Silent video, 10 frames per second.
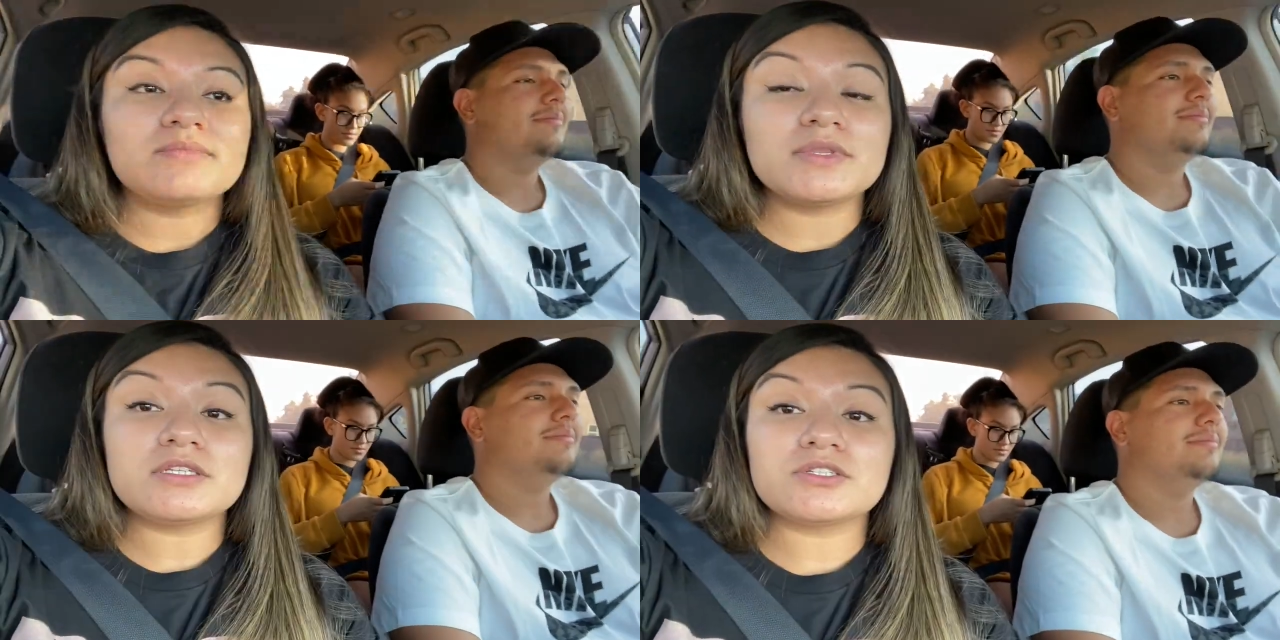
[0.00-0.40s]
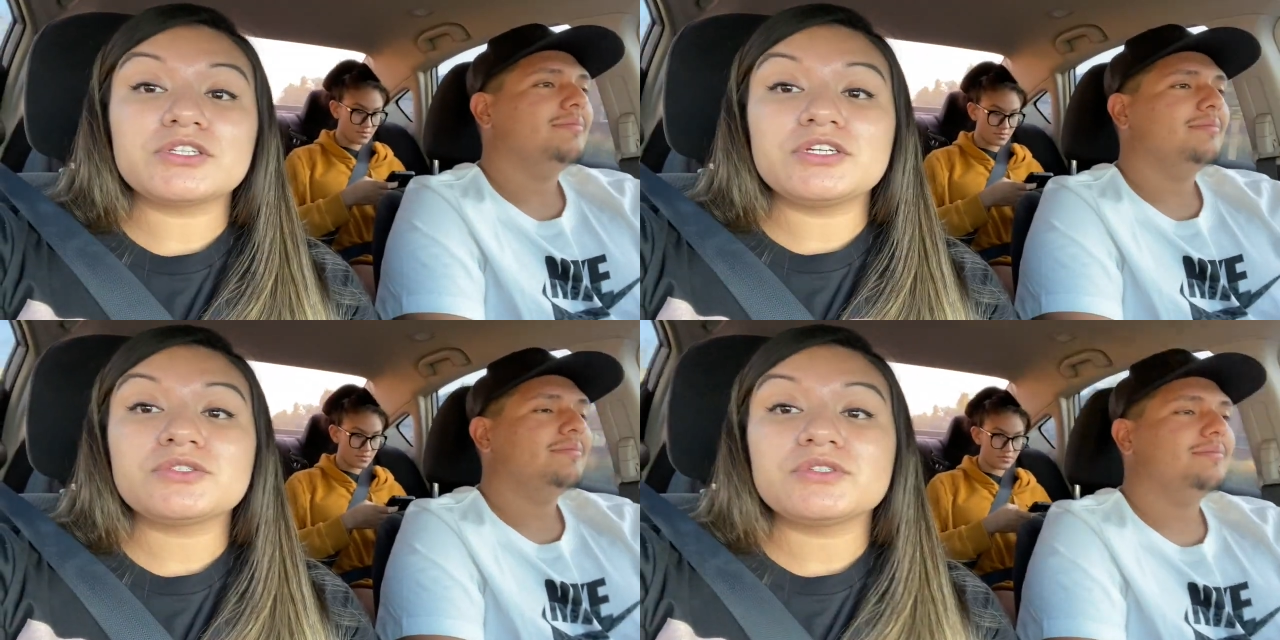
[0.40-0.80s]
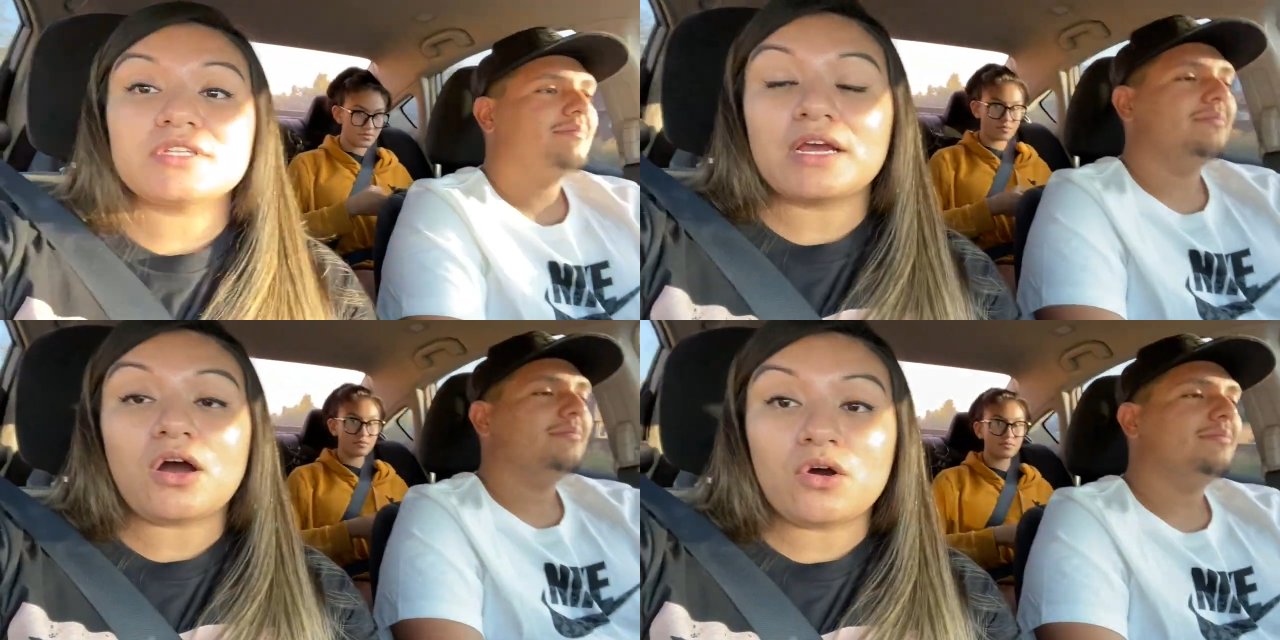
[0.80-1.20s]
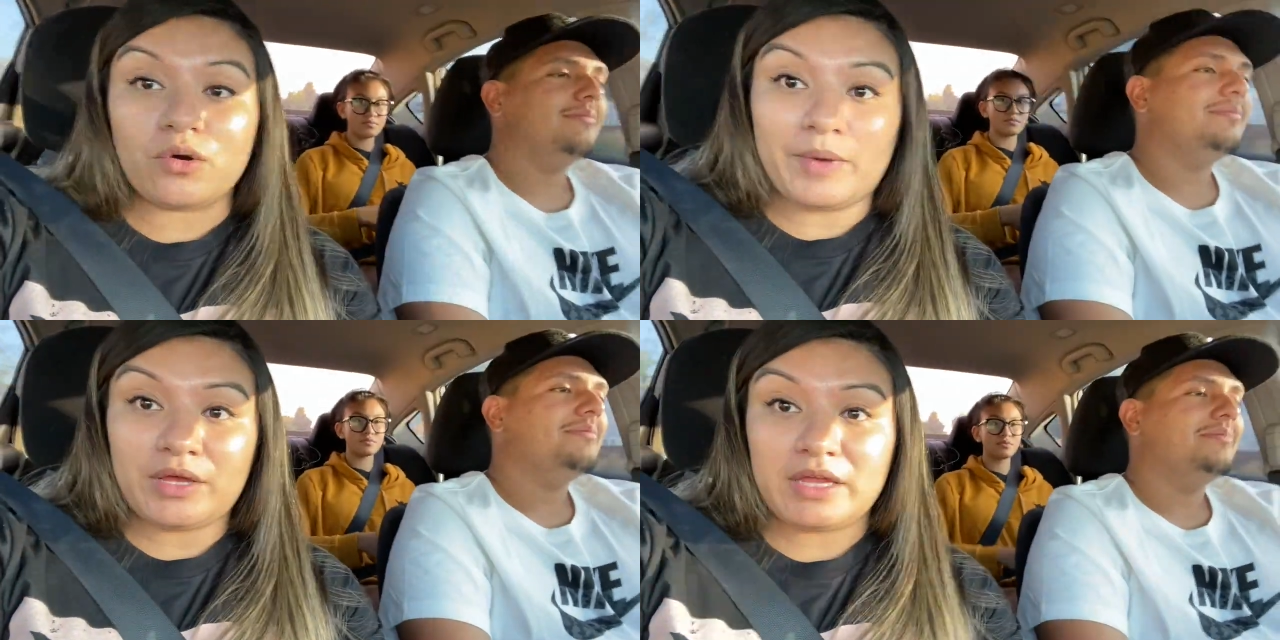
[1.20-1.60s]
Speaker 1: literally as soon as I got home,
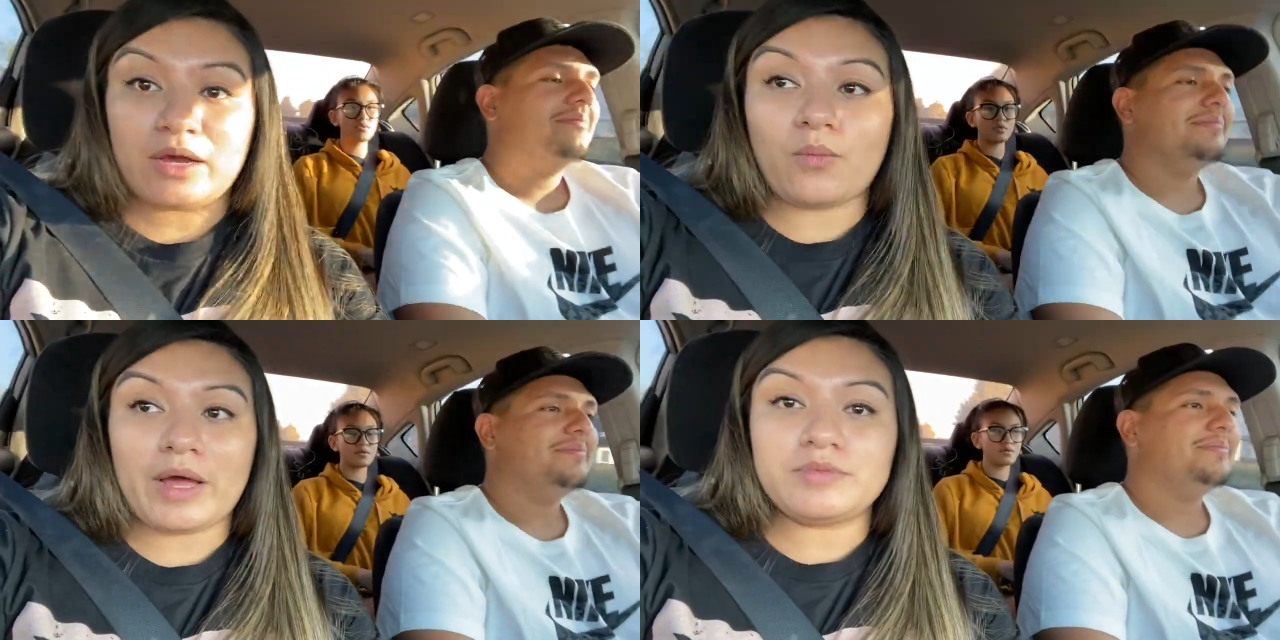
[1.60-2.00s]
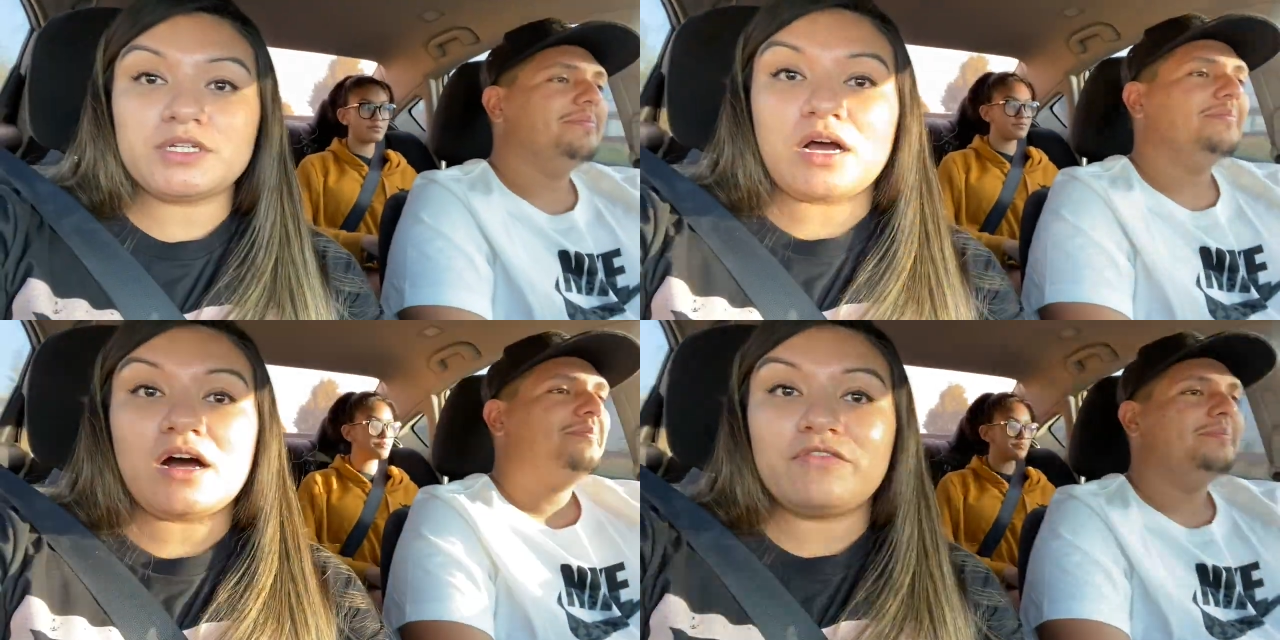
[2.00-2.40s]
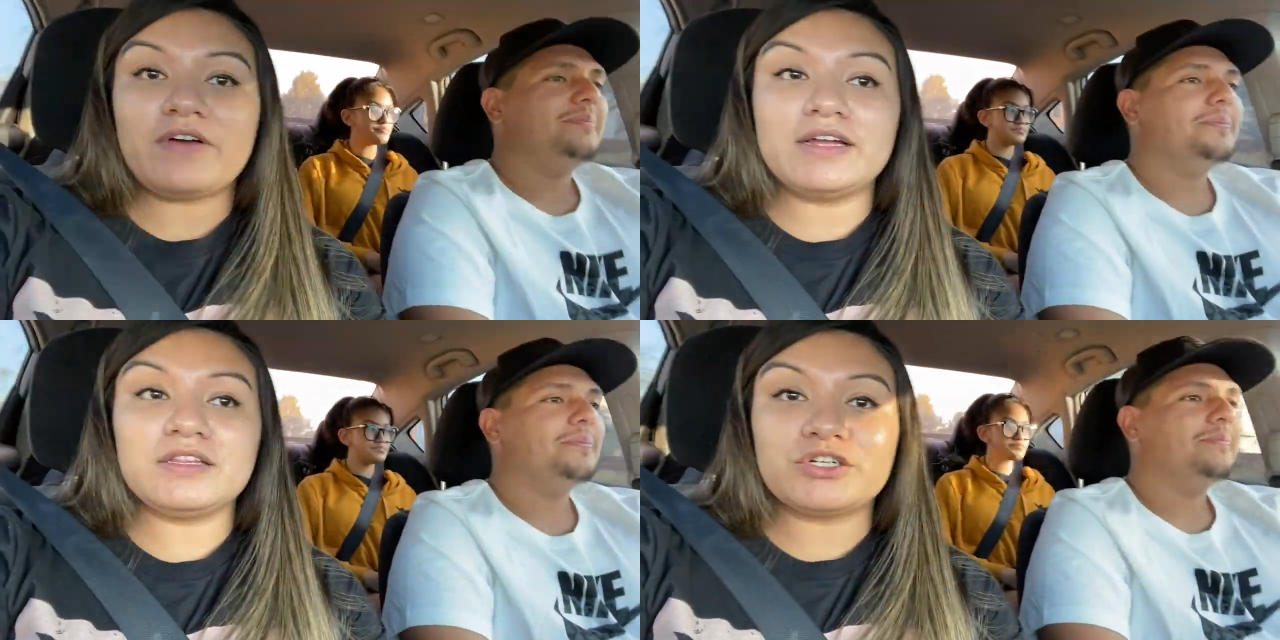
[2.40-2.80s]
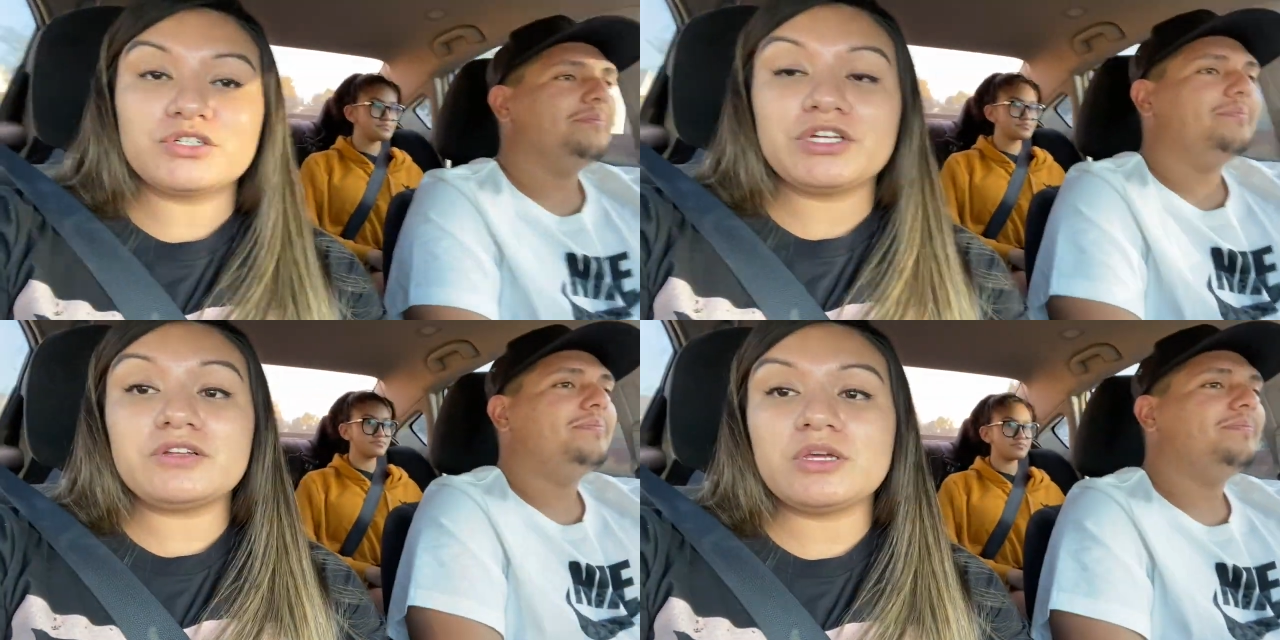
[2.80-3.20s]
I like wiped it off. I
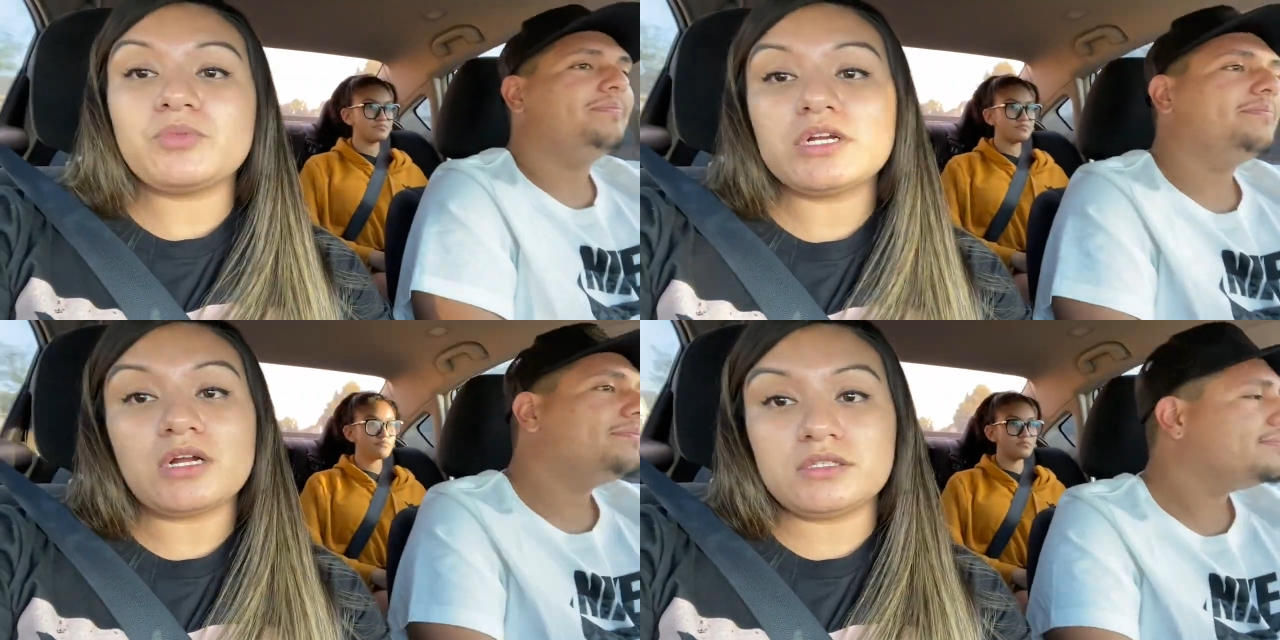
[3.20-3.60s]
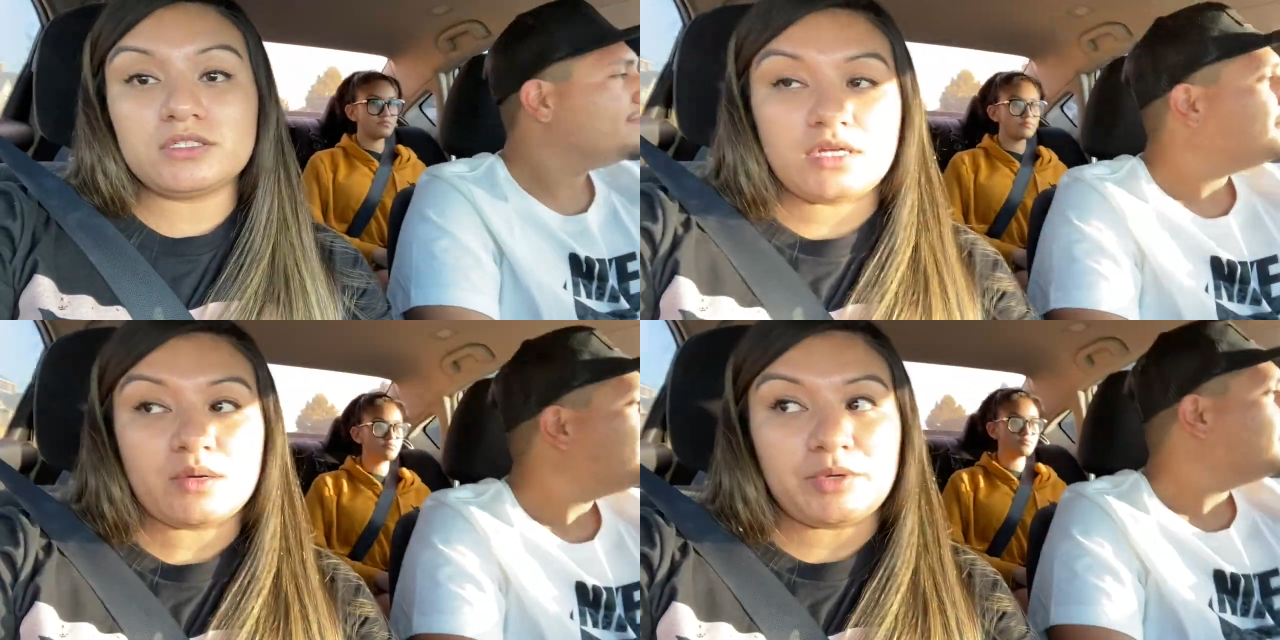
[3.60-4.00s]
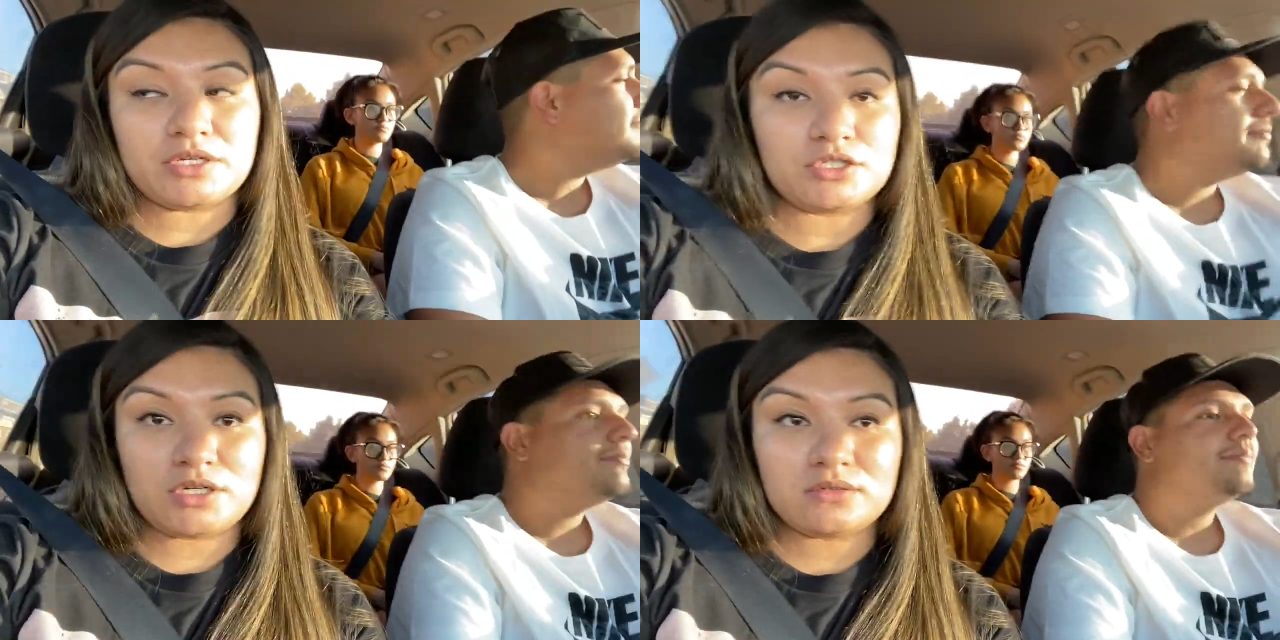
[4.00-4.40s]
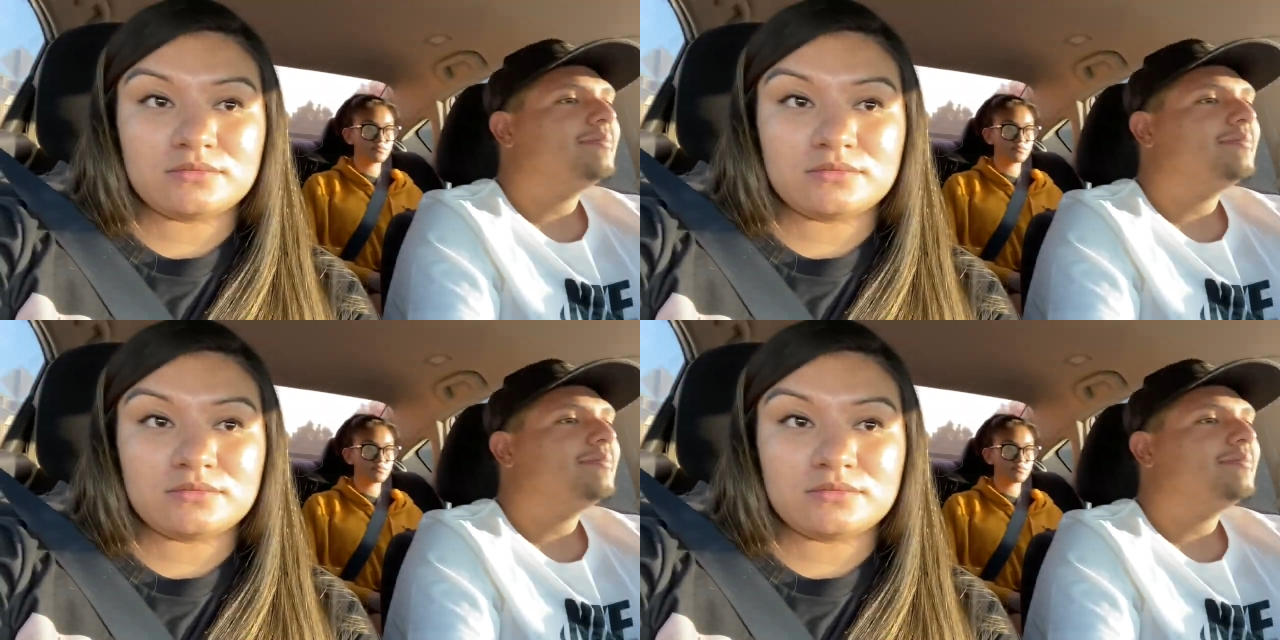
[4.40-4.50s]
literally only put it on to take a picture.